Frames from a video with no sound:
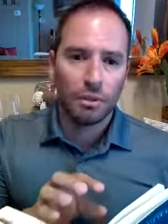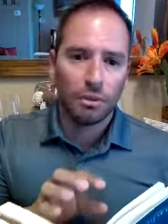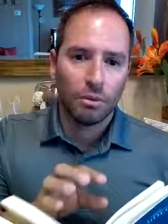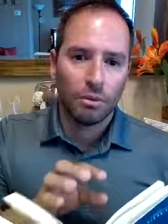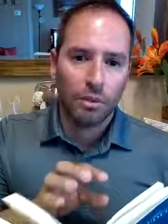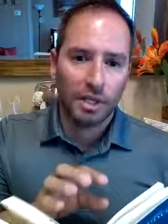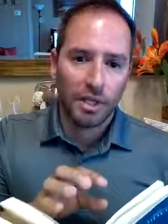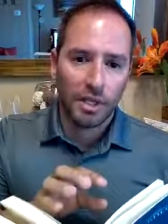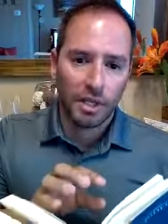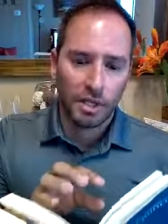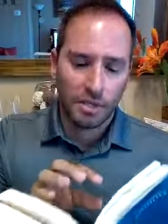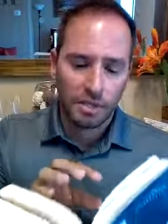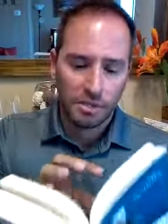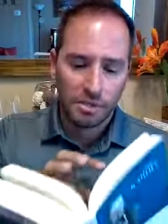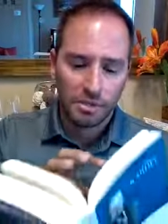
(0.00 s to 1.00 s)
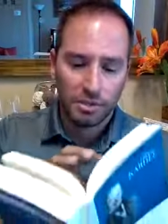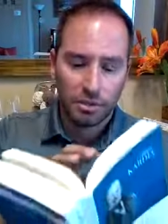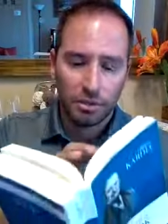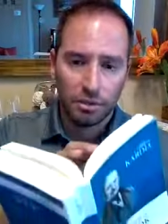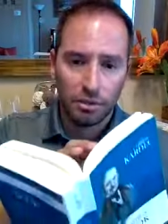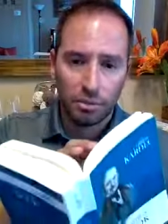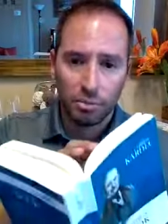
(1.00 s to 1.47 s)
whereas
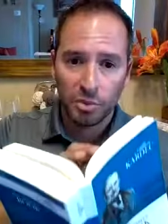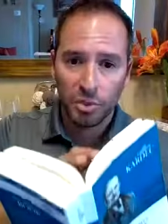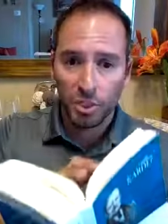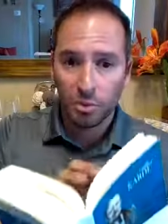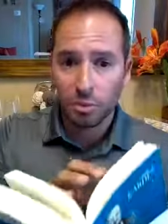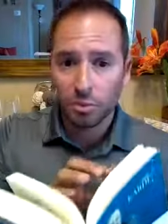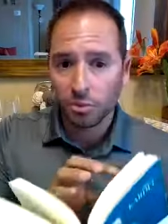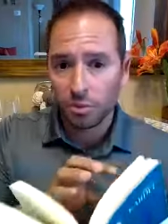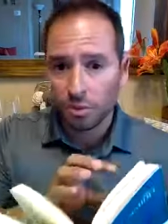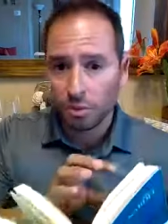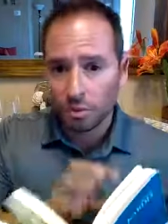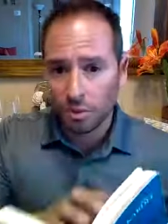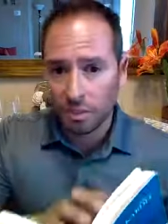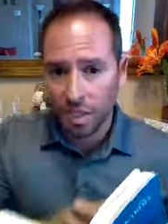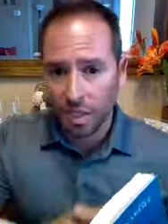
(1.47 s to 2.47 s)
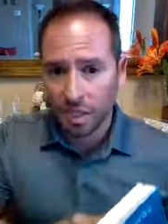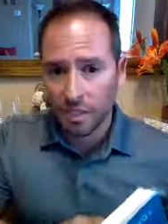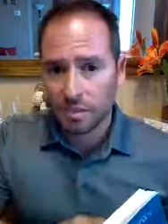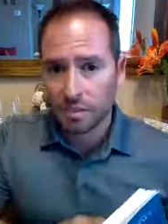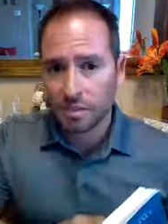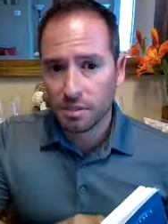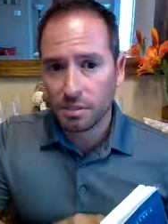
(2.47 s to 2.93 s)
you'll be able to
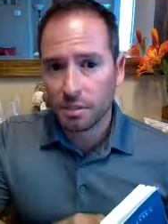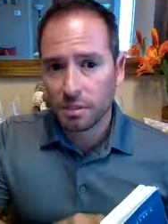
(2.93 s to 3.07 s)
utilize